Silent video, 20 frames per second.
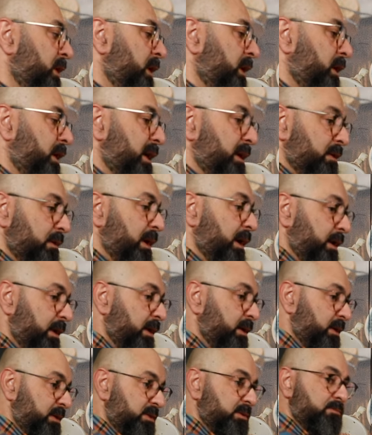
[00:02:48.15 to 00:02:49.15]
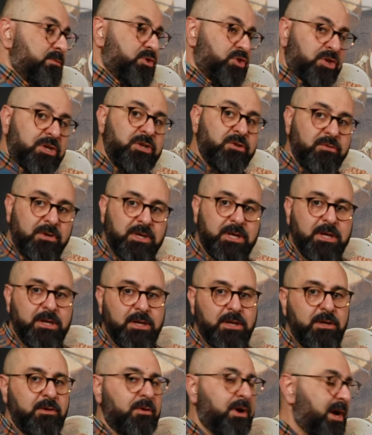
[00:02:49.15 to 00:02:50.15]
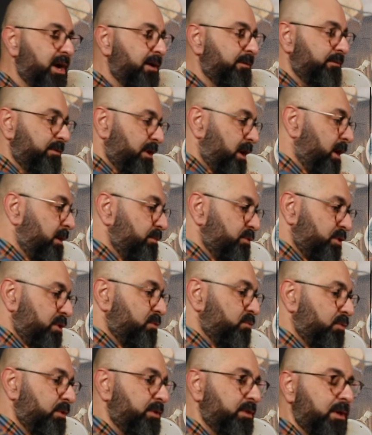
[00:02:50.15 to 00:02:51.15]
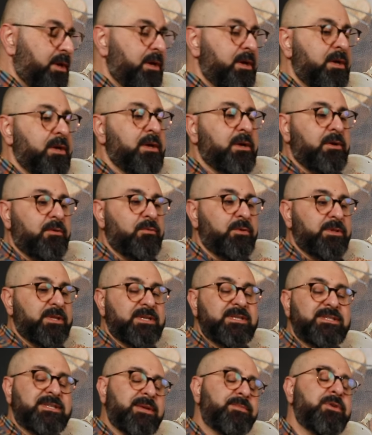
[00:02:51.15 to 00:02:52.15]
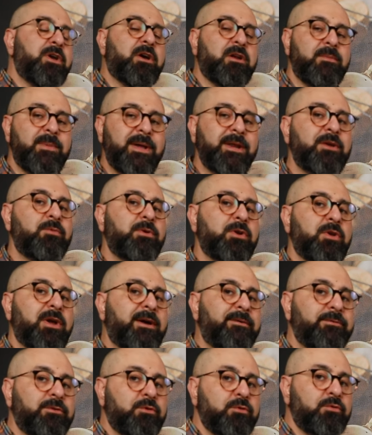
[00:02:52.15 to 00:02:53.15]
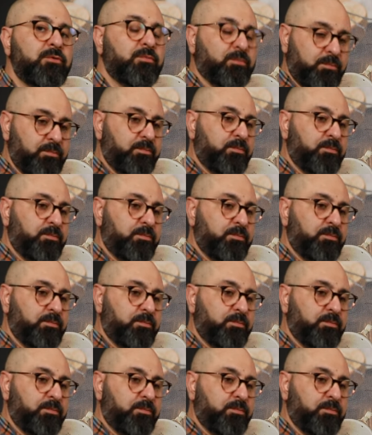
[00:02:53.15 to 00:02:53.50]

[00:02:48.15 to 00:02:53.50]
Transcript: uh, and, and, it's a machine you're getting, you have the option with a with a semi-automatic where you have to